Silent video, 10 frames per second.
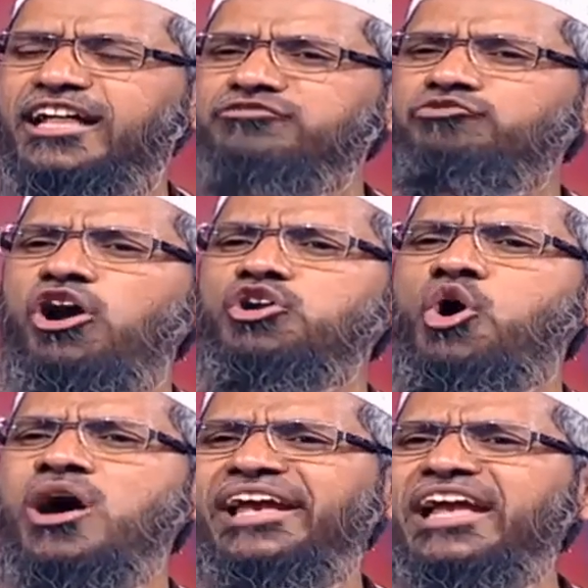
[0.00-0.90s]
does
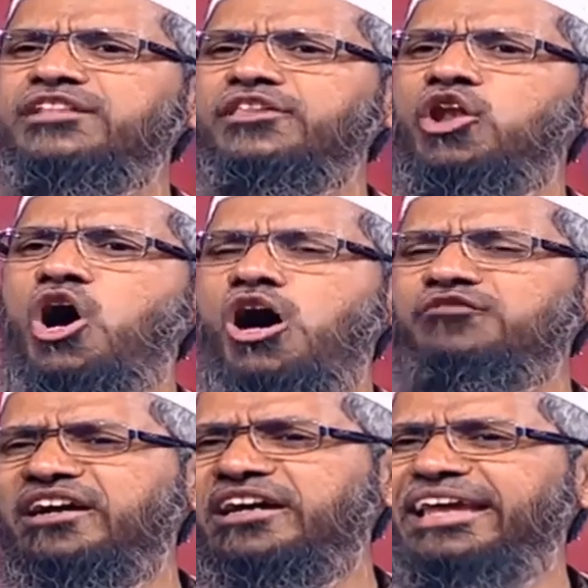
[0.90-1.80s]
not go against the
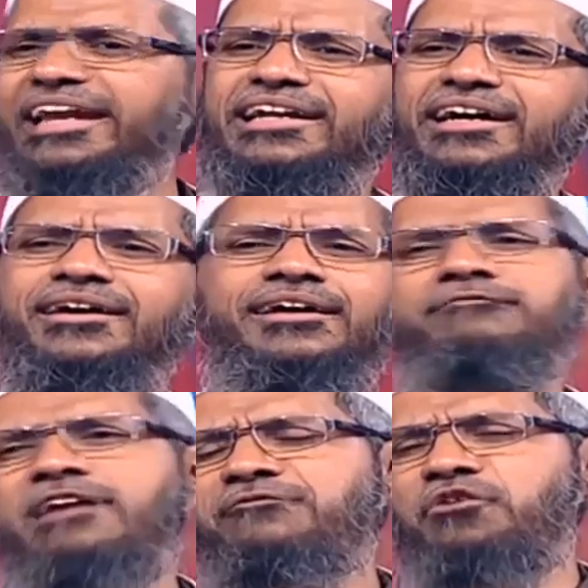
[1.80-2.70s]
law of the Creator,
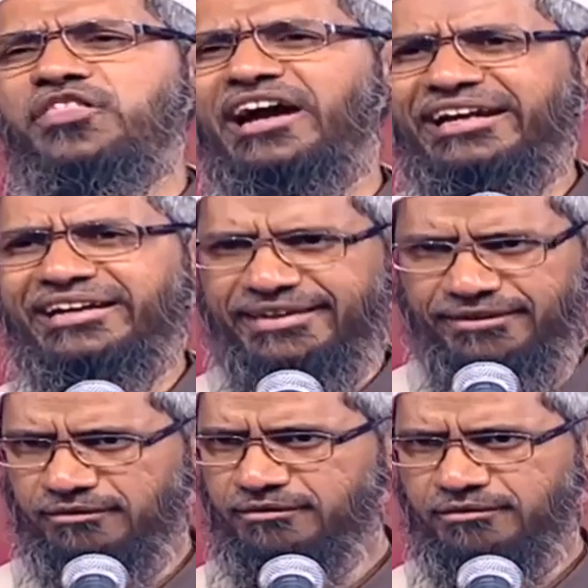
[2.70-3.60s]
we are for the
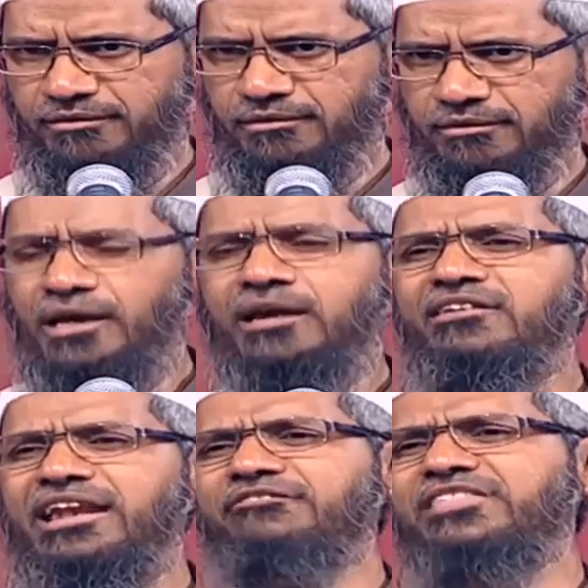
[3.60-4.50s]
country.
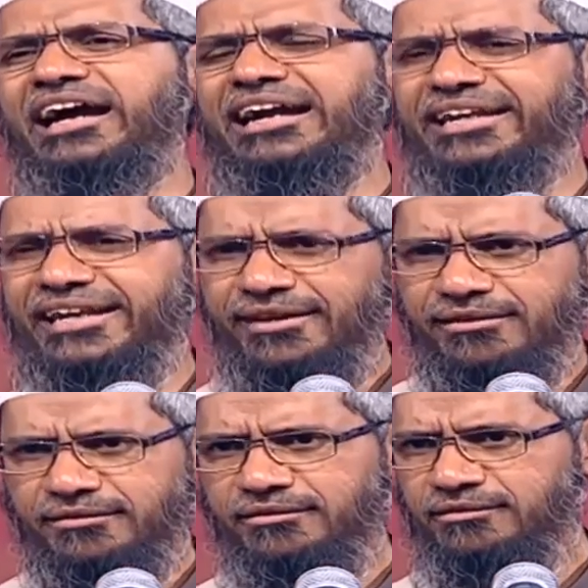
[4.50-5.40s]
We love the
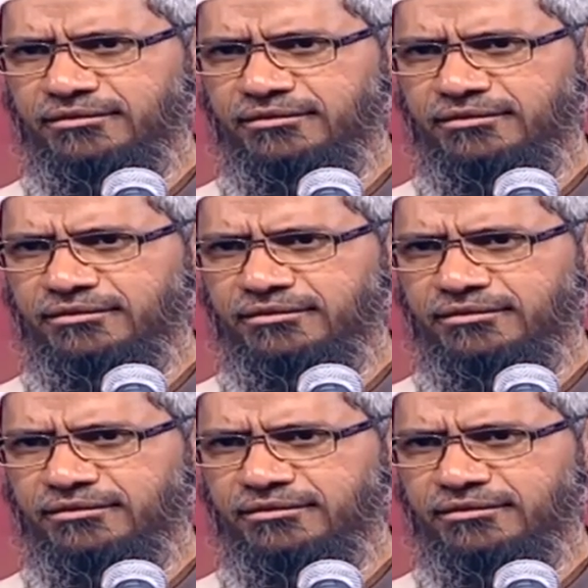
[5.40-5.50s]
country.